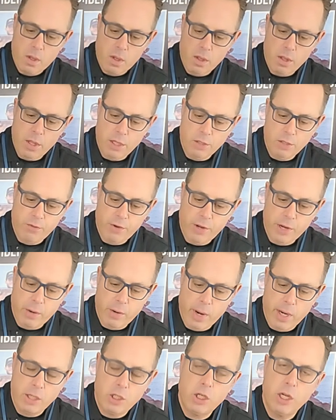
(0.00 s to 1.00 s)
This figure
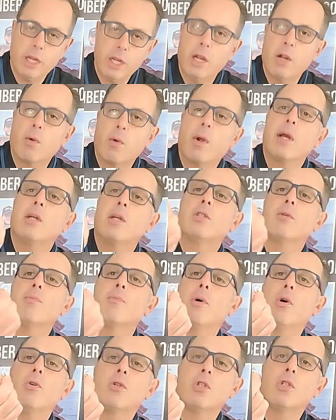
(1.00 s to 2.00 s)
eight jigging ring, as
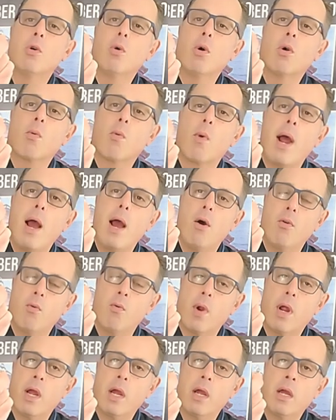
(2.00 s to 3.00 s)
opposed to a round
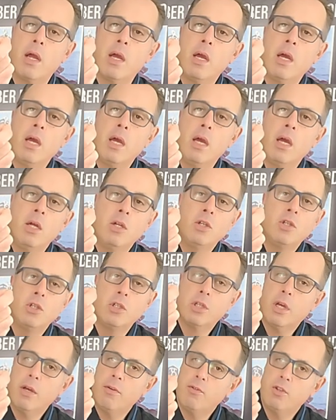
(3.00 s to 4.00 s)
ring,
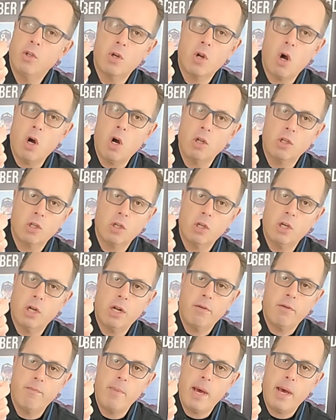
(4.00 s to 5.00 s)
just gives you an
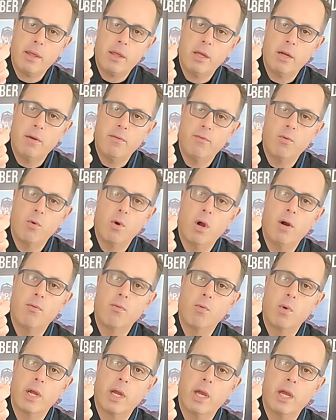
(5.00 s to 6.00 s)
alternative method of, of
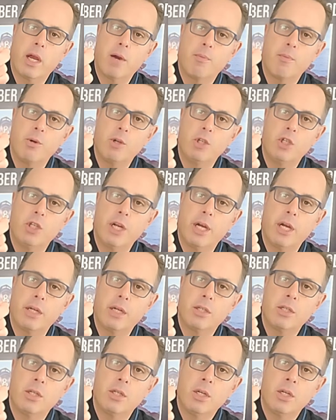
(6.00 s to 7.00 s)
rigging up your
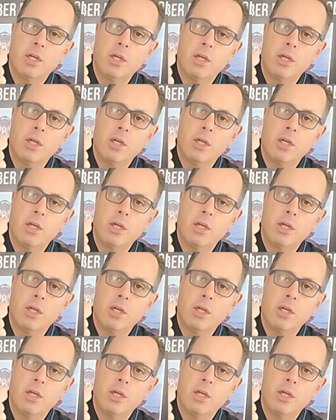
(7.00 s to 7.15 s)
jigs.